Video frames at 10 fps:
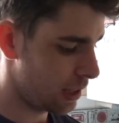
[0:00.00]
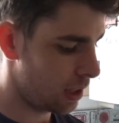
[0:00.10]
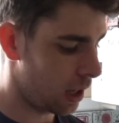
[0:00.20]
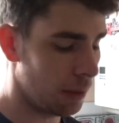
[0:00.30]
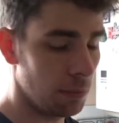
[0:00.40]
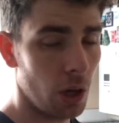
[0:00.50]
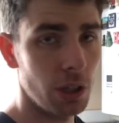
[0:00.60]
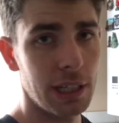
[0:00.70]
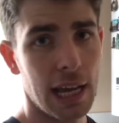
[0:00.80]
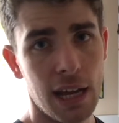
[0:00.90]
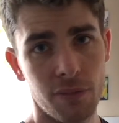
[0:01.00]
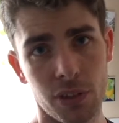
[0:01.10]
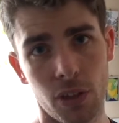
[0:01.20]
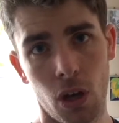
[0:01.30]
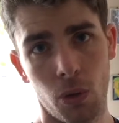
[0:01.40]
I'm only having
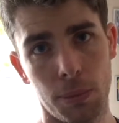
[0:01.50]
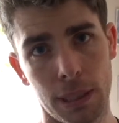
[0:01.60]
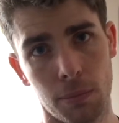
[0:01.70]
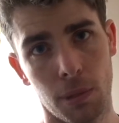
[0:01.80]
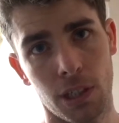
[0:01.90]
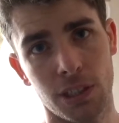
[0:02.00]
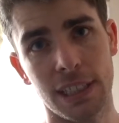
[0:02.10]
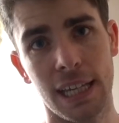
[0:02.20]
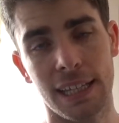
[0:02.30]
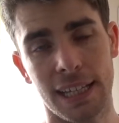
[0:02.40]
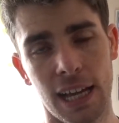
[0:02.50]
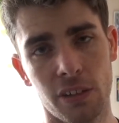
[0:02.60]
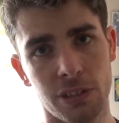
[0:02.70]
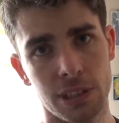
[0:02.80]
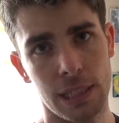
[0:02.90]
whole peanut butter to get the
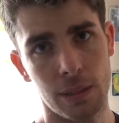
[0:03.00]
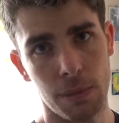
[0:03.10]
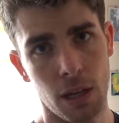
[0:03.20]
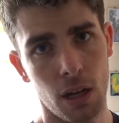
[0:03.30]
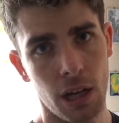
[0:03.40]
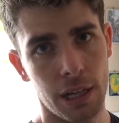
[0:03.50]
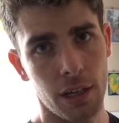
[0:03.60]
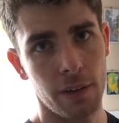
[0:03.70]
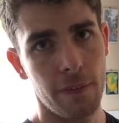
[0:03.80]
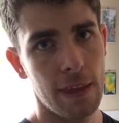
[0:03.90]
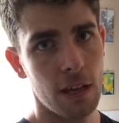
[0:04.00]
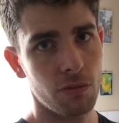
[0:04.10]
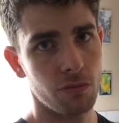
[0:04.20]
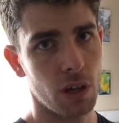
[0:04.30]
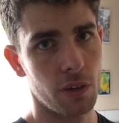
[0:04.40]
calories a little bit higher
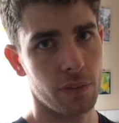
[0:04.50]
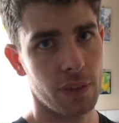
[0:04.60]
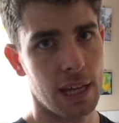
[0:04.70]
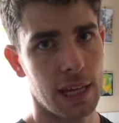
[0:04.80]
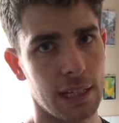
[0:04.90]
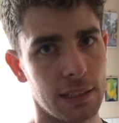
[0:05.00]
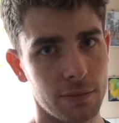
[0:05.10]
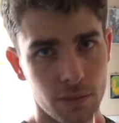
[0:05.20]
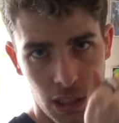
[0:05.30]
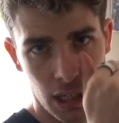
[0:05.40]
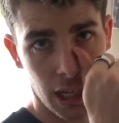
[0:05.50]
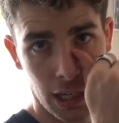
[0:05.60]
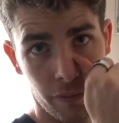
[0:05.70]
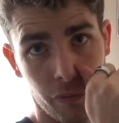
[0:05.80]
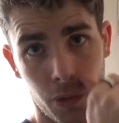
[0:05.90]
rather than
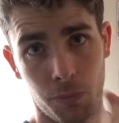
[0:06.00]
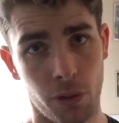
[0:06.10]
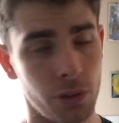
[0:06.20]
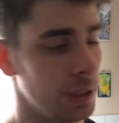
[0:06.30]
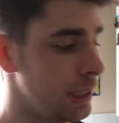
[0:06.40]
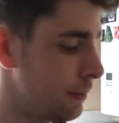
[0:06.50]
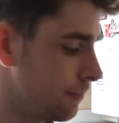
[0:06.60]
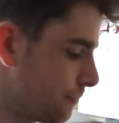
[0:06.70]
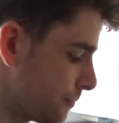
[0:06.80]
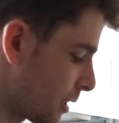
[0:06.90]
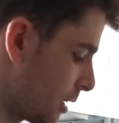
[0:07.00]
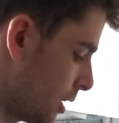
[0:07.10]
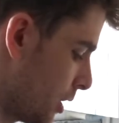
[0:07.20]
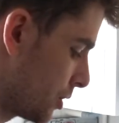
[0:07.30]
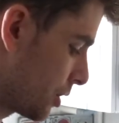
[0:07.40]
for the protein.
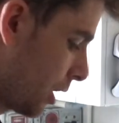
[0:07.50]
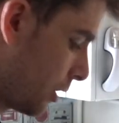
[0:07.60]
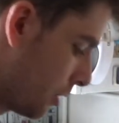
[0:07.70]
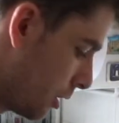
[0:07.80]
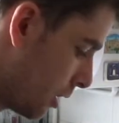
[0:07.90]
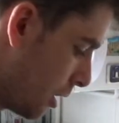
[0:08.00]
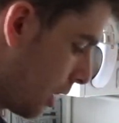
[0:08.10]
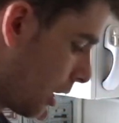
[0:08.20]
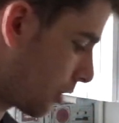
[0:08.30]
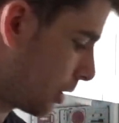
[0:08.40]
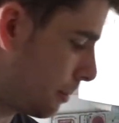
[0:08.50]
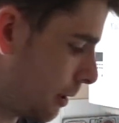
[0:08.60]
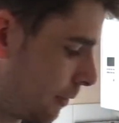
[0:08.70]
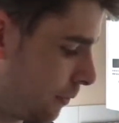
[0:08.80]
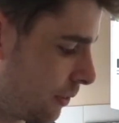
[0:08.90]
So I'm going to
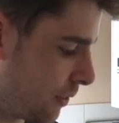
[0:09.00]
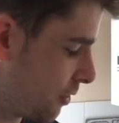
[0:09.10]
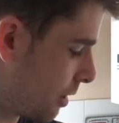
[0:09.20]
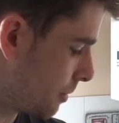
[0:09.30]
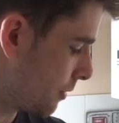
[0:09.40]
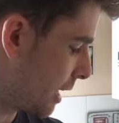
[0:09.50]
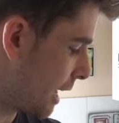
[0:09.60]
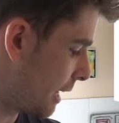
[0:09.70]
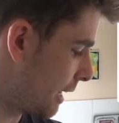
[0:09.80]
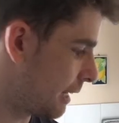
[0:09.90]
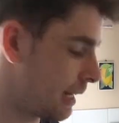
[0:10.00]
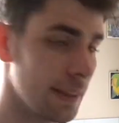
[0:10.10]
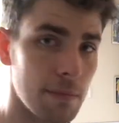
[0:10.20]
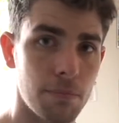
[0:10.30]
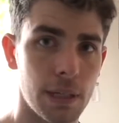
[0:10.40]
put 50 grams of that in and
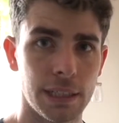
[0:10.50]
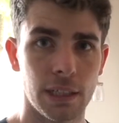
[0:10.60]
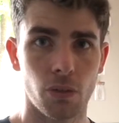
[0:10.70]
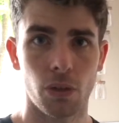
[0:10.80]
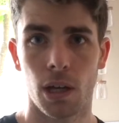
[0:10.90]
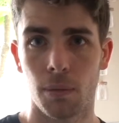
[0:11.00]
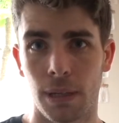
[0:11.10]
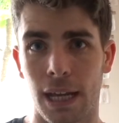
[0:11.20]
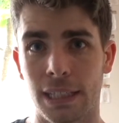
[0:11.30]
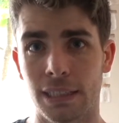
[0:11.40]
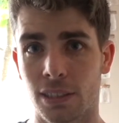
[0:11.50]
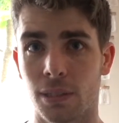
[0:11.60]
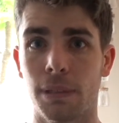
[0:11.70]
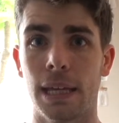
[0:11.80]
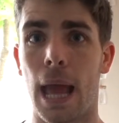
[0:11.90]
then blend it all up, and it's going
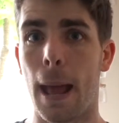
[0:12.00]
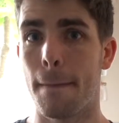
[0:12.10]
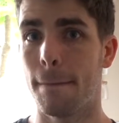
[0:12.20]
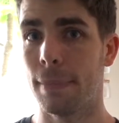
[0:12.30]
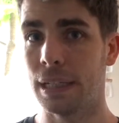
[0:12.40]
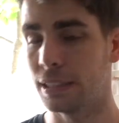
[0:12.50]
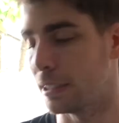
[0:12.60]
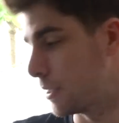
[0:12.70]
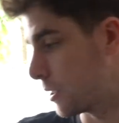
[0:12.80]
to be amazing. So